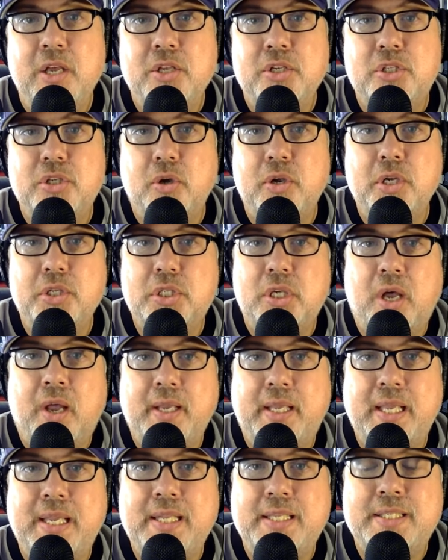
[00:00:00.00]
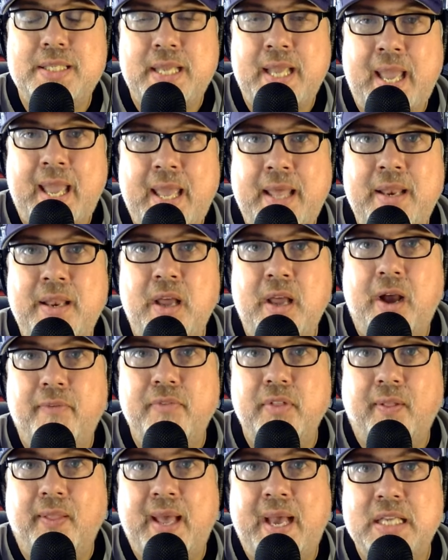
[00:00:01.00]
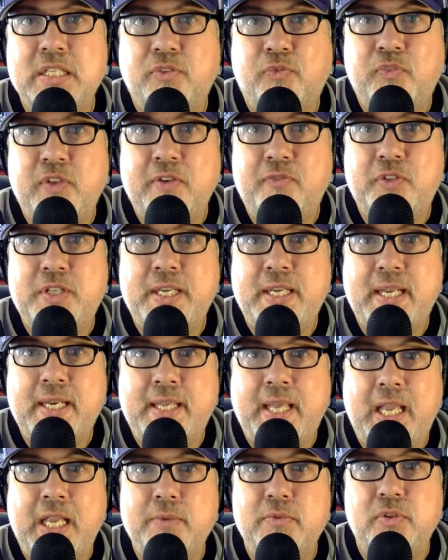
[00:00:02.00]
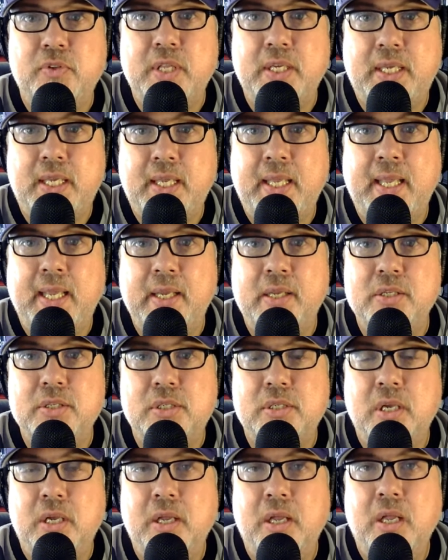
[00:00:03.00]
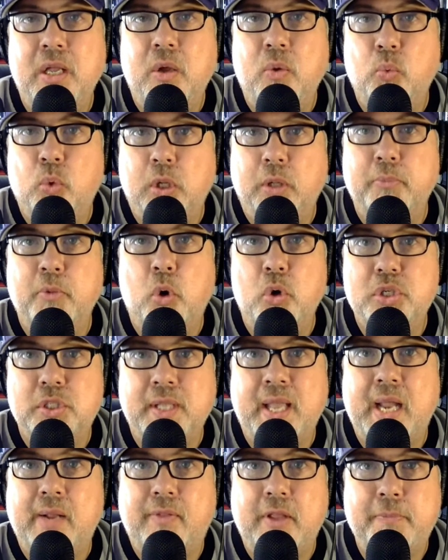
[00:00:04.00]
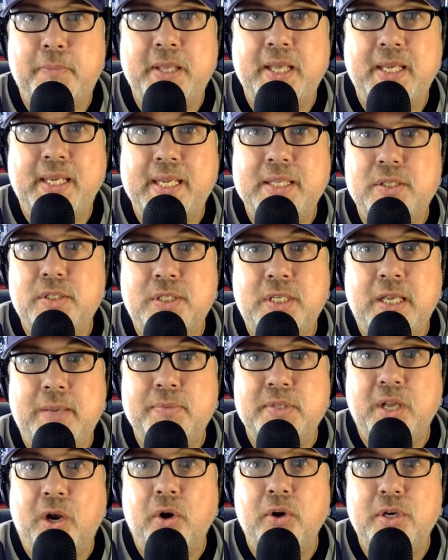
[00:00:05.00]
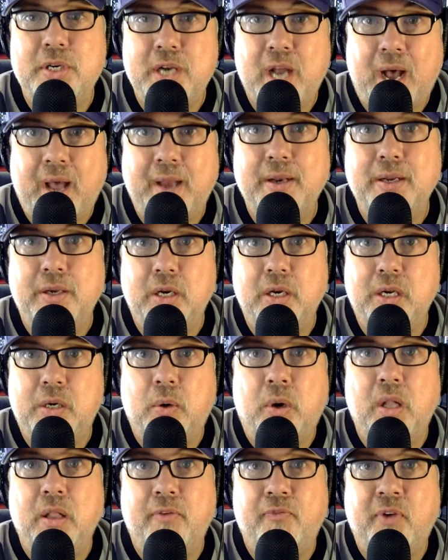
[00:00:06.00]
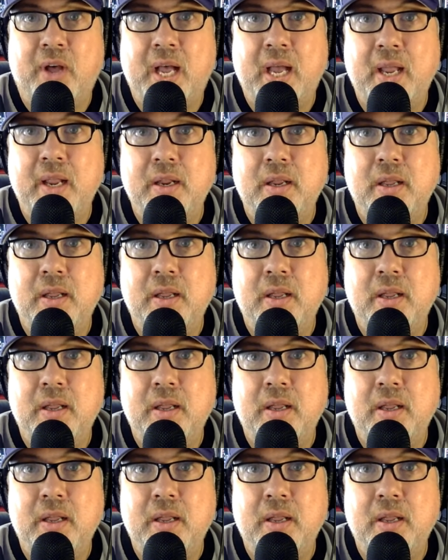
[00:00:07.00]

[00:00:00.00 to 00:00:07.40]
So you're talking 10 of the last 15 games for the Kings will most likely be against teams that are not going to qualify